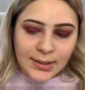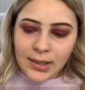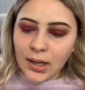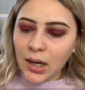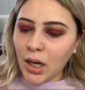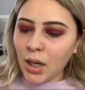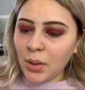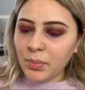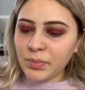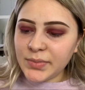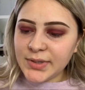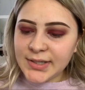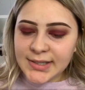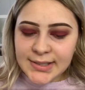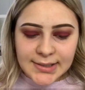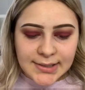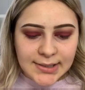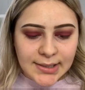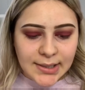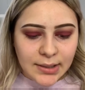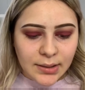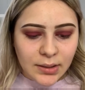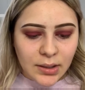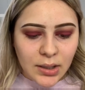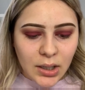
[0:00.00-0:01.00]

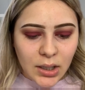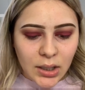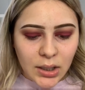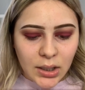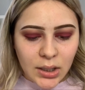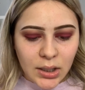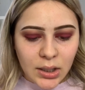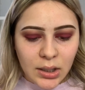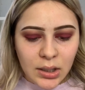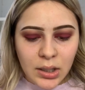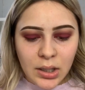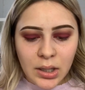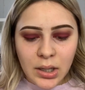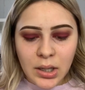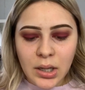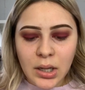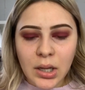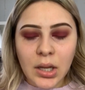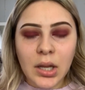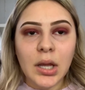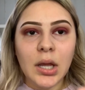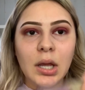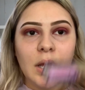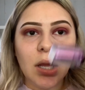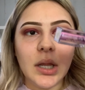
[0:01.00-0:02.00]
Stila,
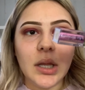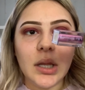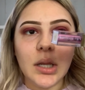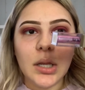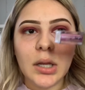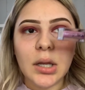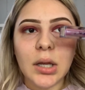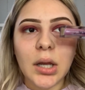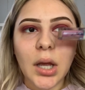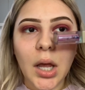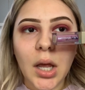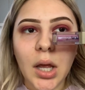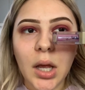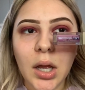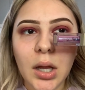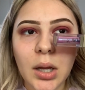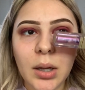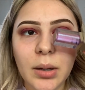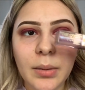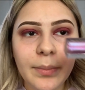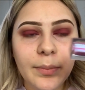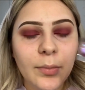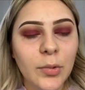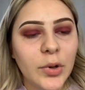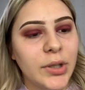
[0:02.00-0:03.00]

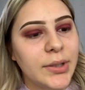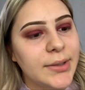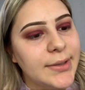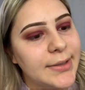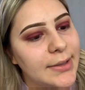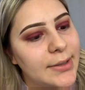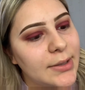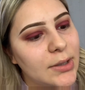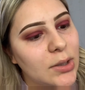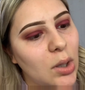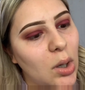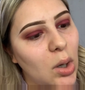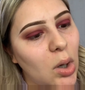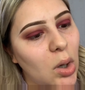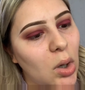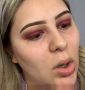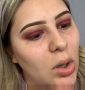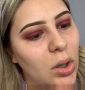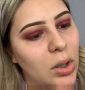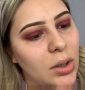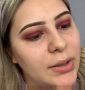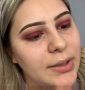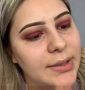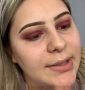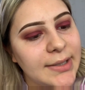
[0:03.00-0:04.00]
what is this
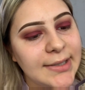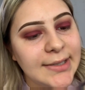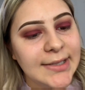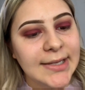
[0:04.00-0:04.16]
called?